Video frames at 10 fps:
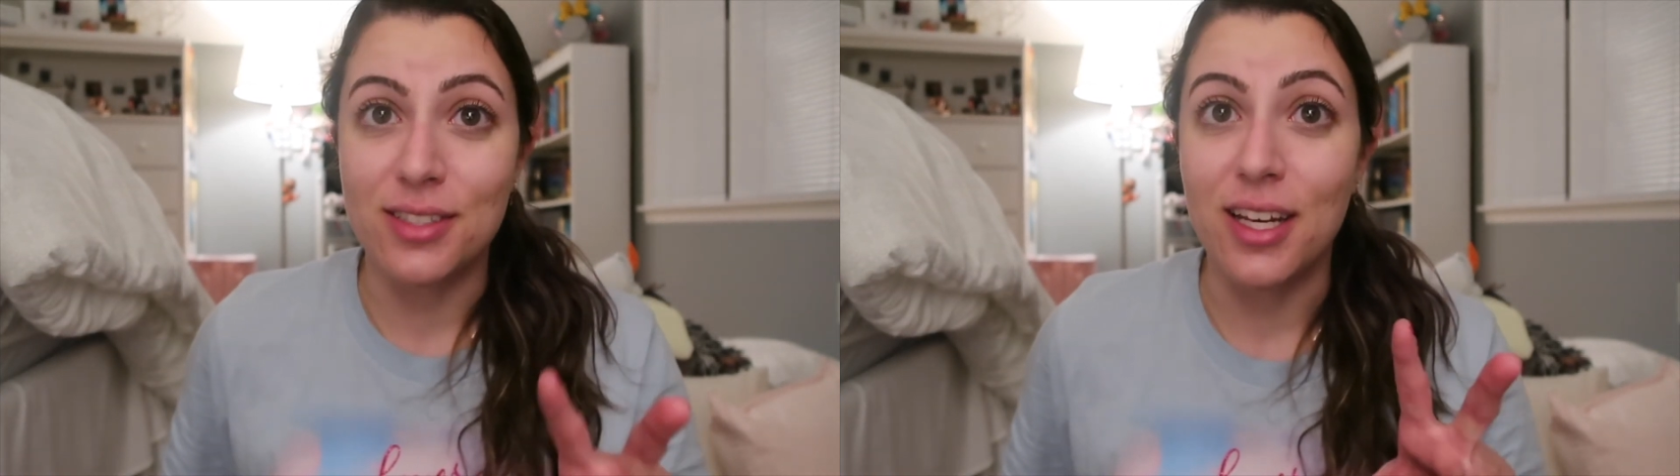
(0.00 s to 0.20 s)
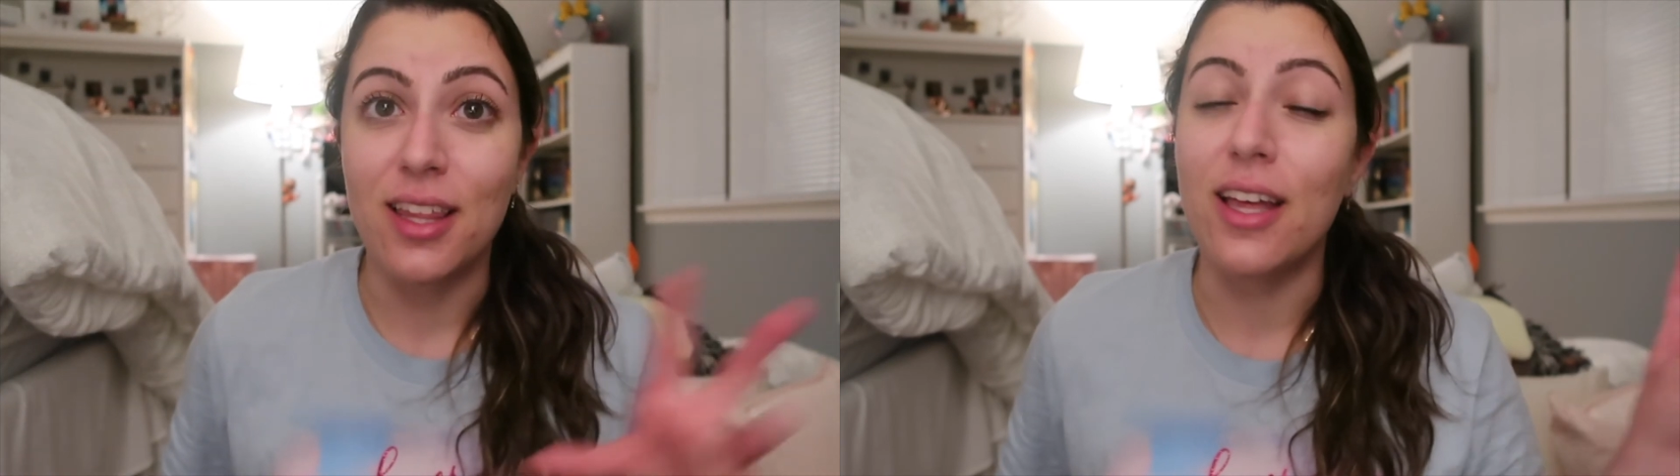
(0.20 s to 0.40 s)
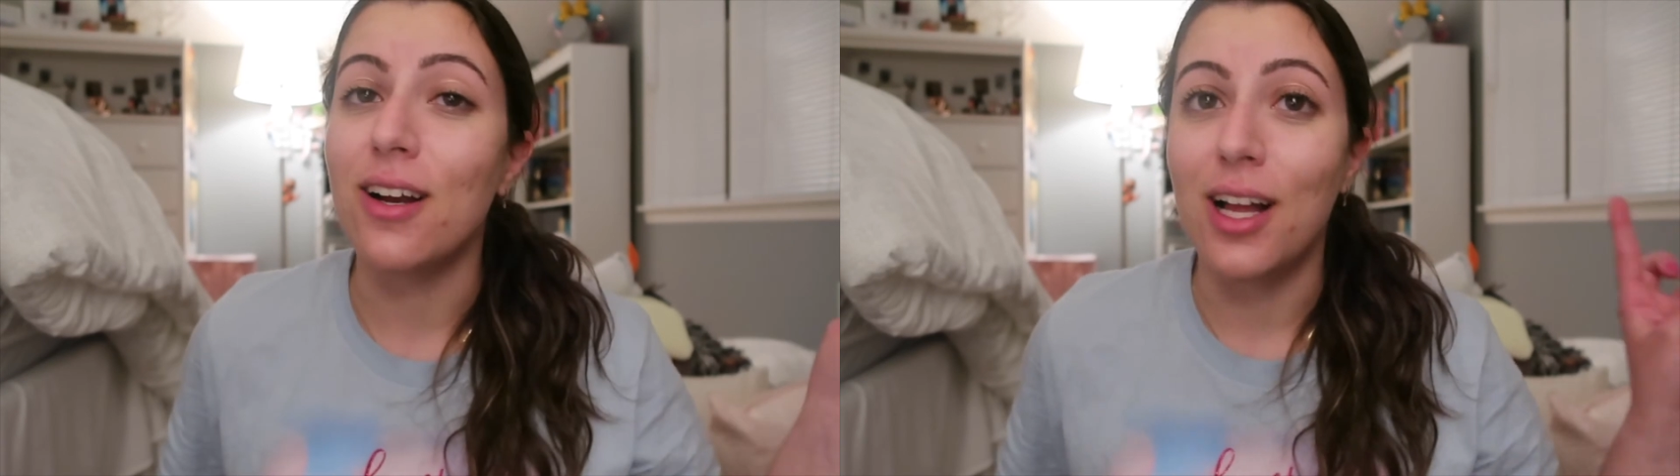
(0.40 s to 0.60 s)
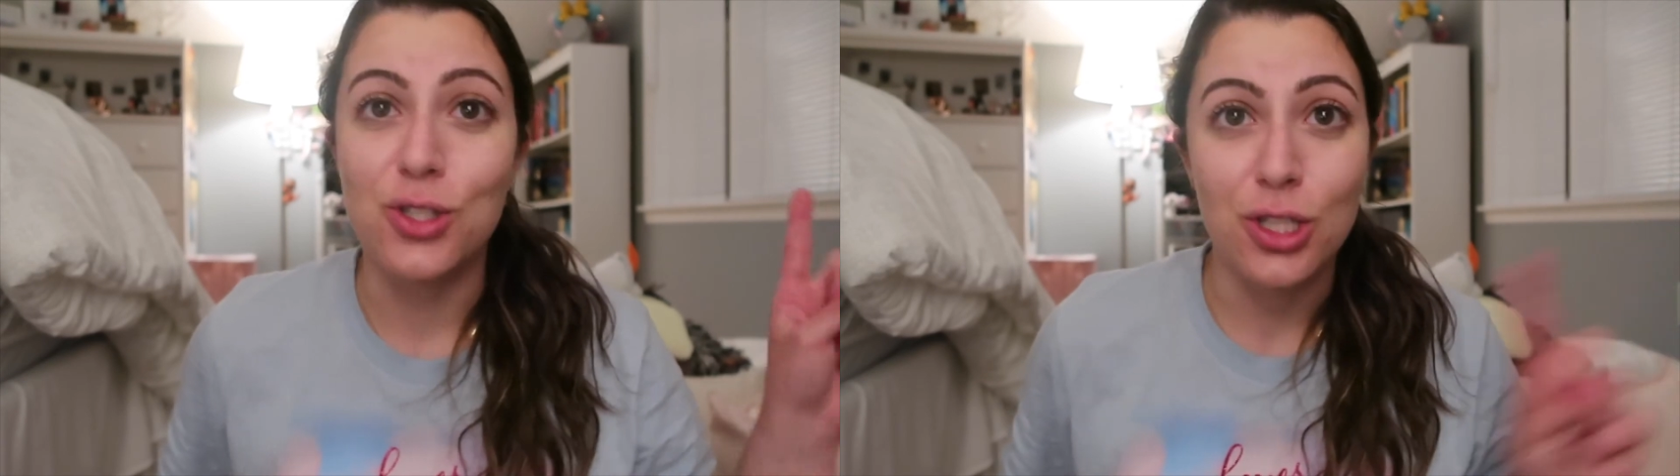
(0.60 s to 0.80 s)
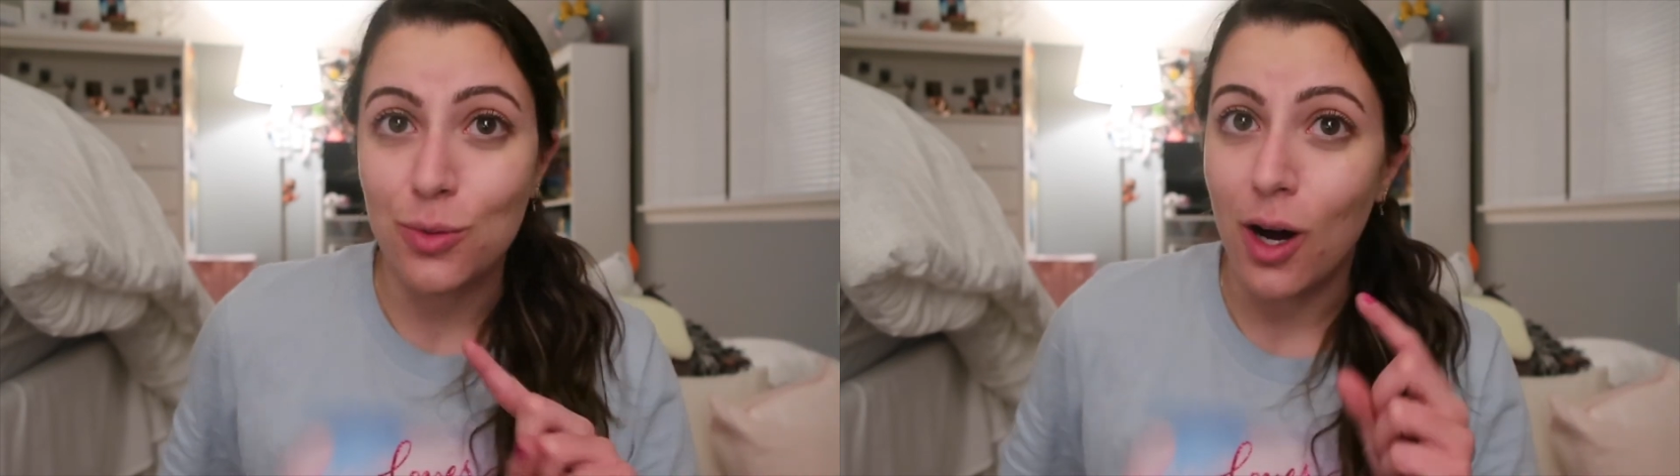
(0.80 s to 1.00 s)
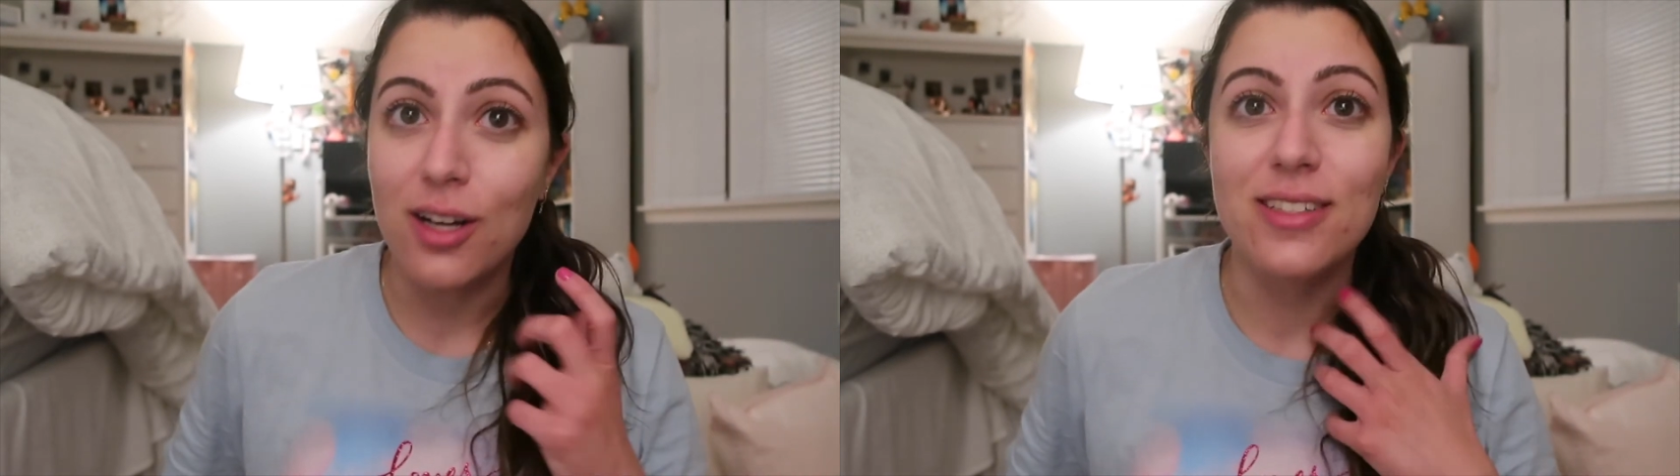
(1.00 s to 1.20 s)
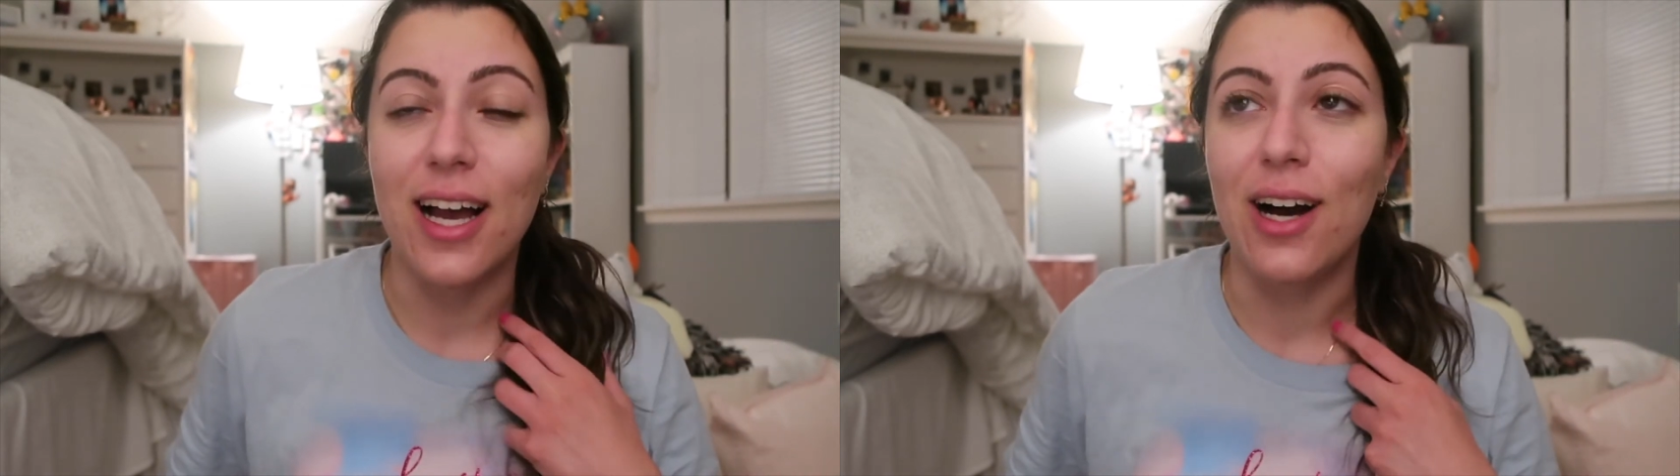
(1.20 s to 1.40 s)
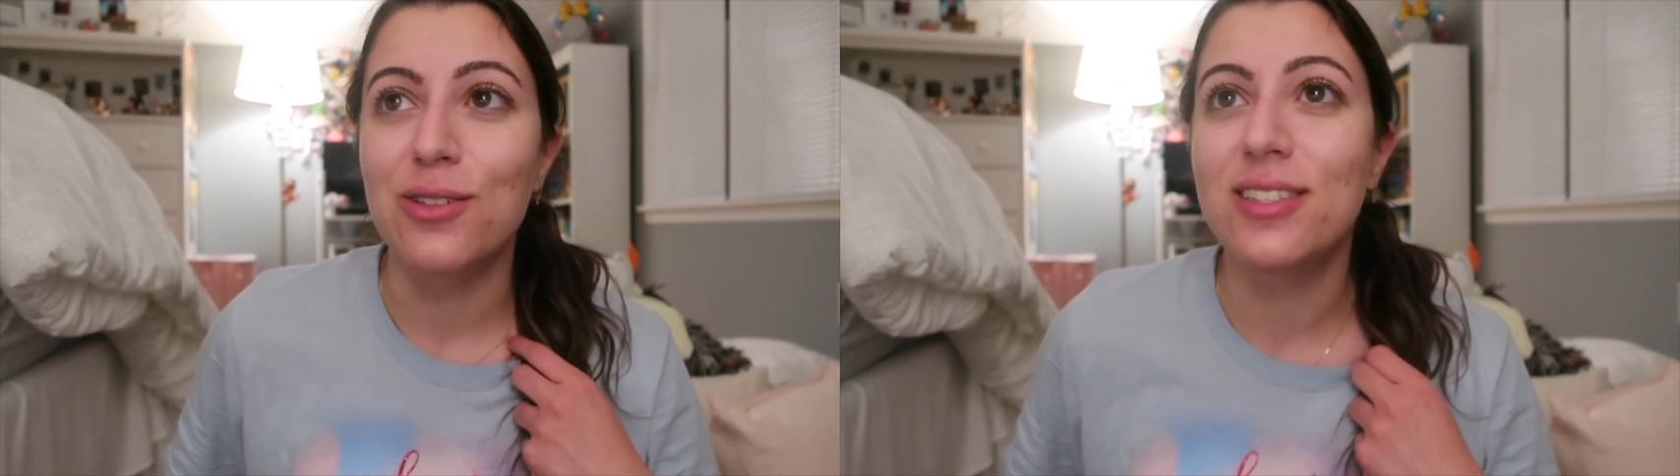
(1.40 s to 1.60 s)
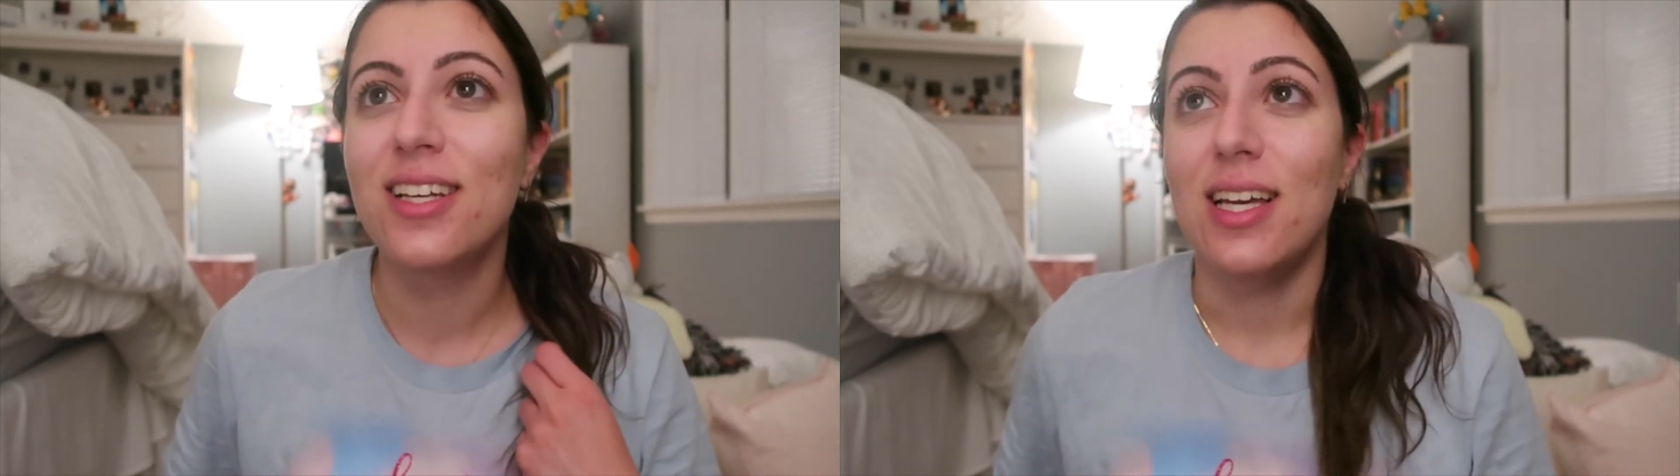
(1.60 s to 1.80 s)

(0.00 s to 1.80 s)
sitting there and she walked out.